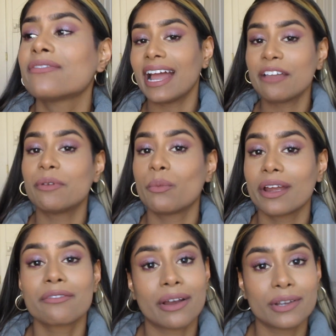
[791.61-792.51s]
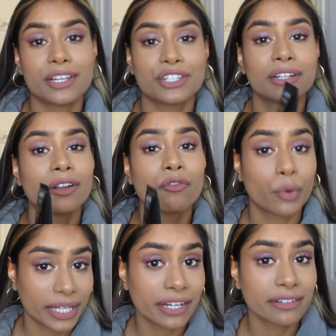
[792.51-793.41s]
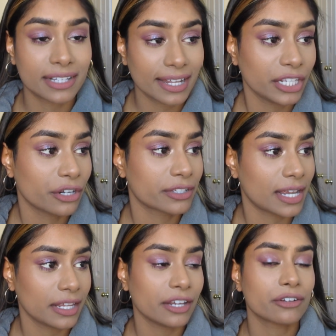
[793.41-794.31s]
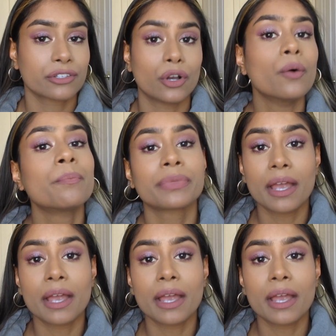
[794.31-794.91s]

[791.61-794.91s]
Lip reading: I have been wearing foundation for years and years and years, so